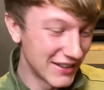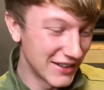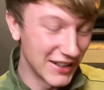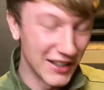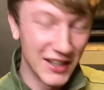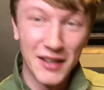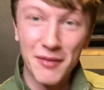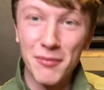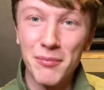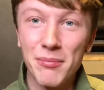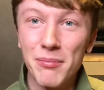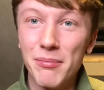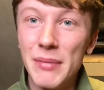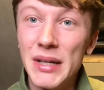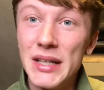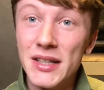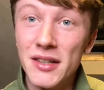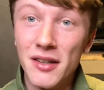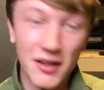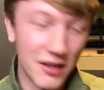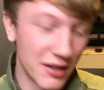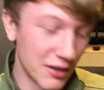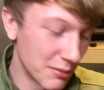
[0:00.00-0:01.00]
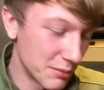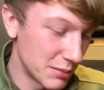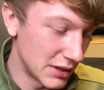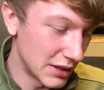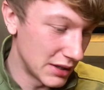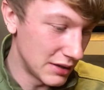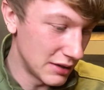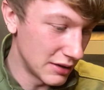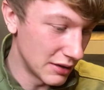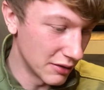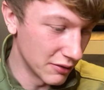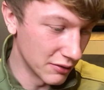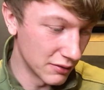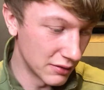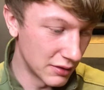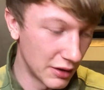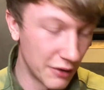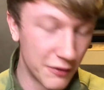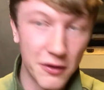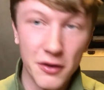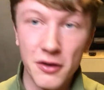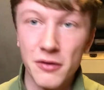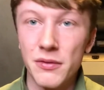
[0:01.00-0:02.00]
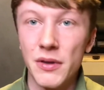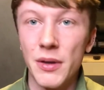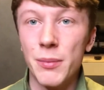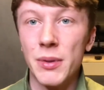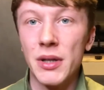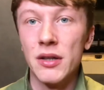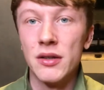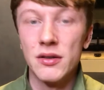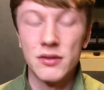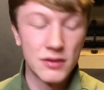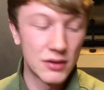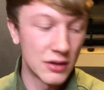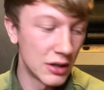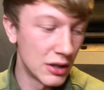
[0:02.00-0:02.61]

a midnight update on a few of the plants.